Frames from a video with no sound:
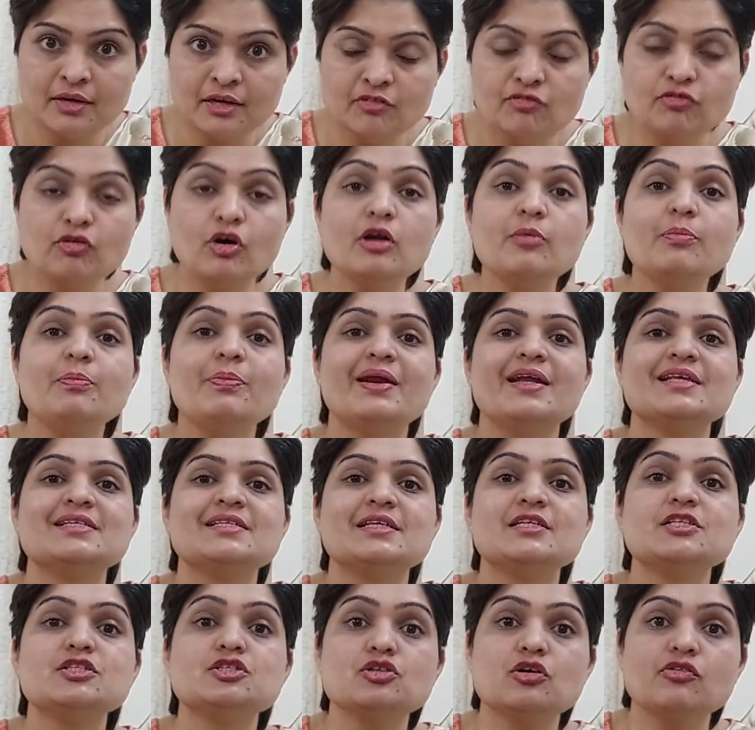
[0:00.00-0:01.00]
for
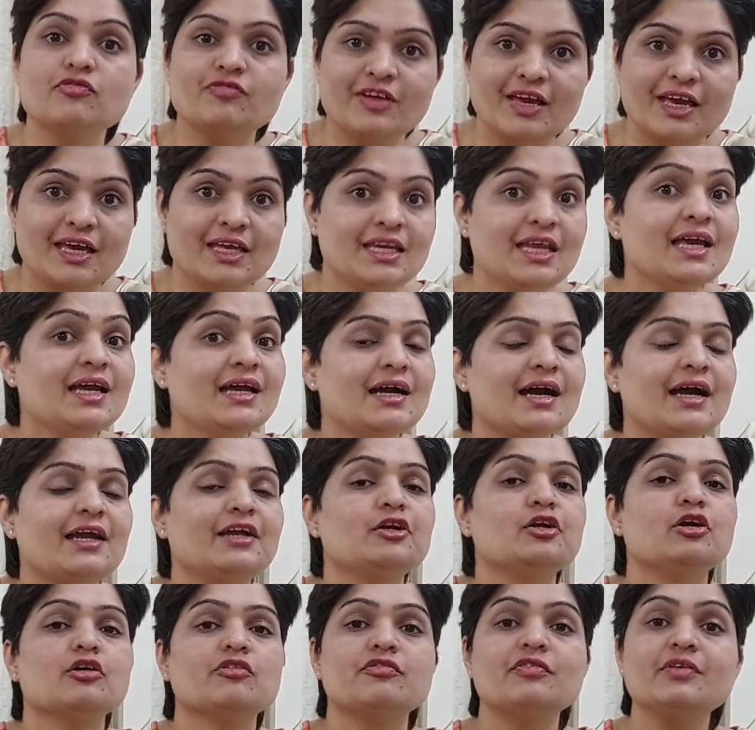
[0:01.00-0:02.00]
presence of any
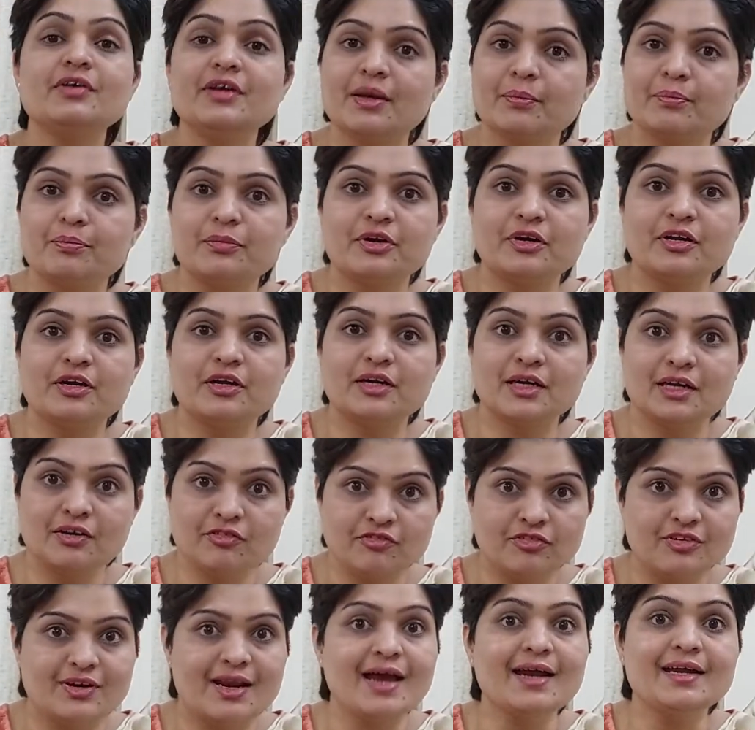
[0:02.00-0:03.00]
kind of a
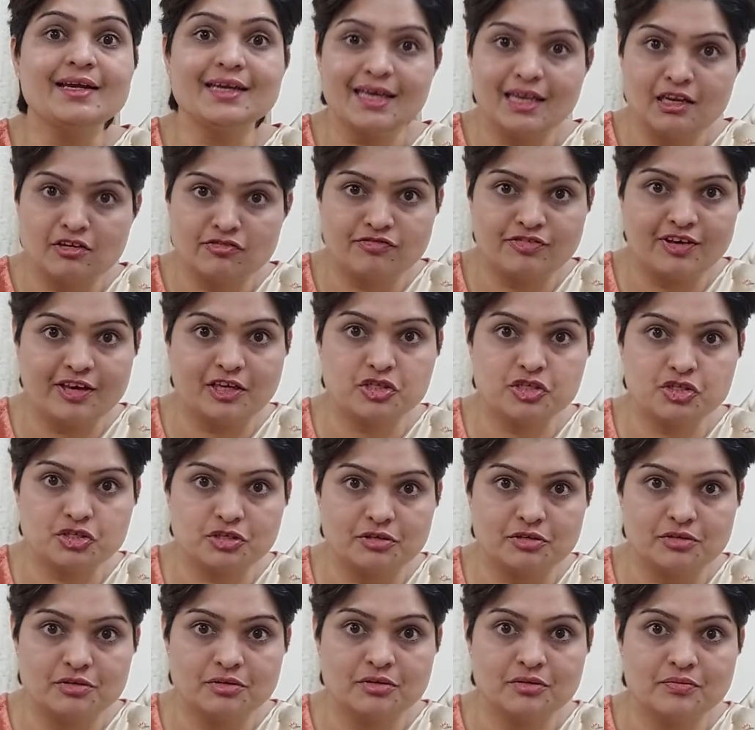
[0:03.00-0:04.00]
reproductive tract
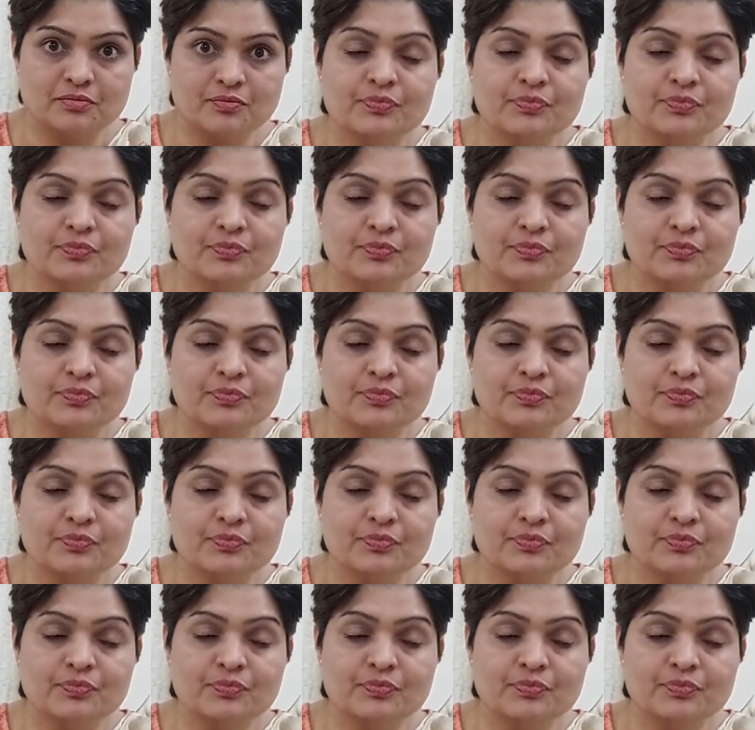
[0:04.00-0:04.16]
infection.